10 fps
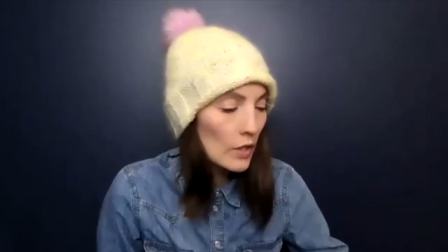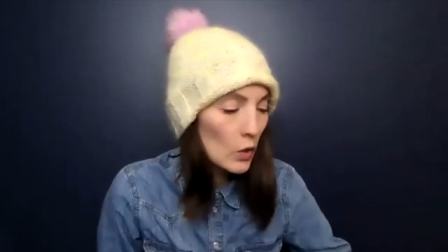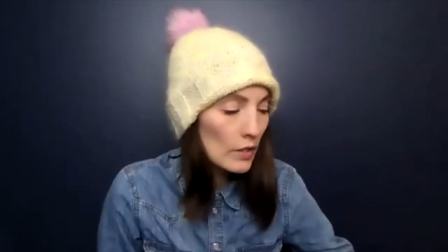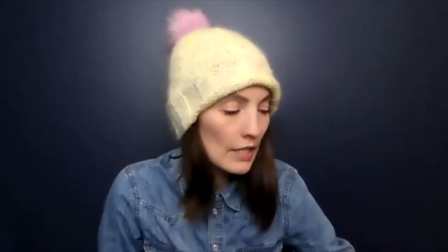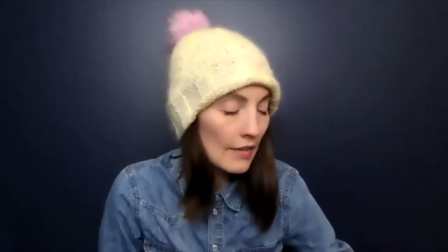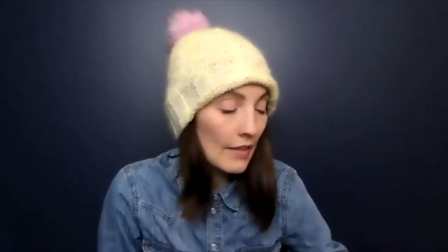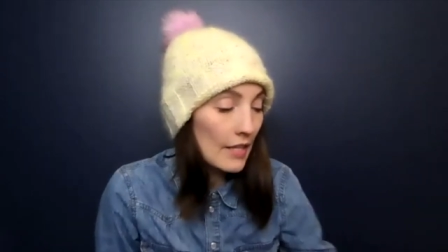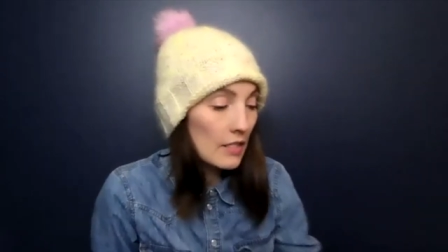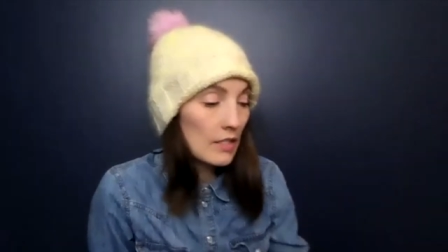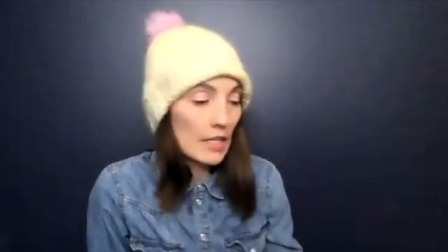who is that?
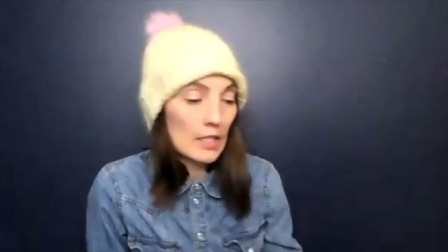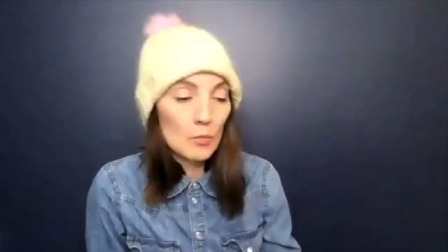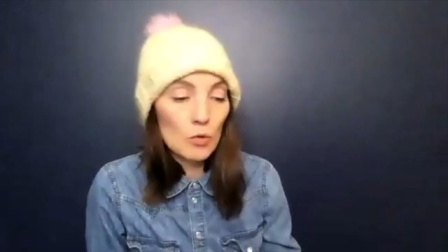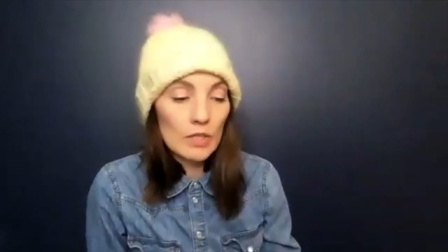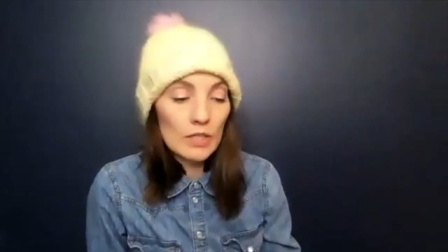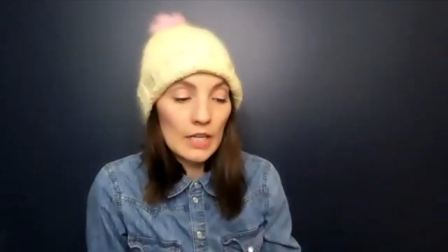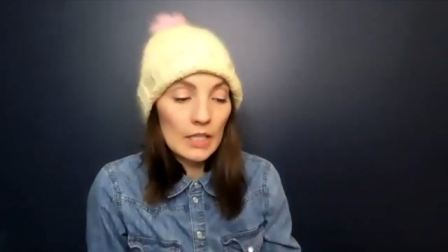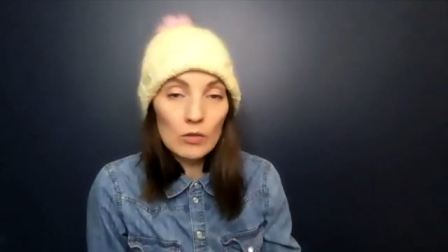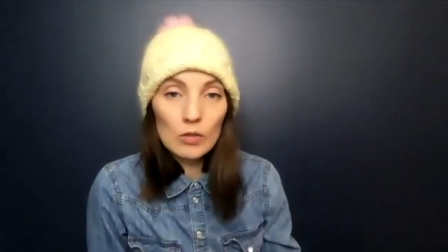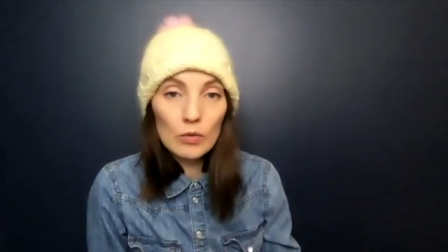That's Desamour Designs
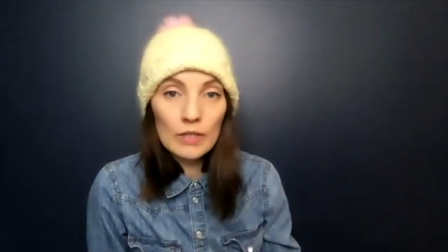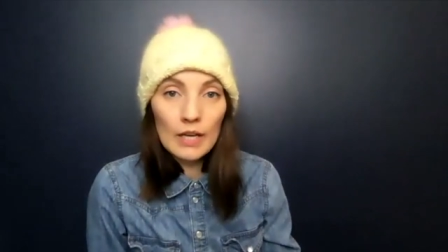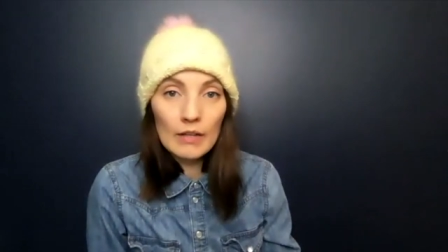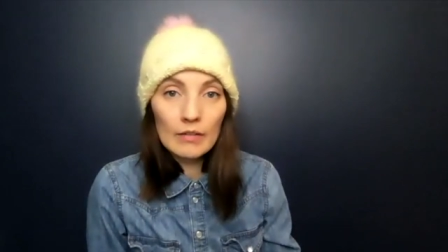who's doing that.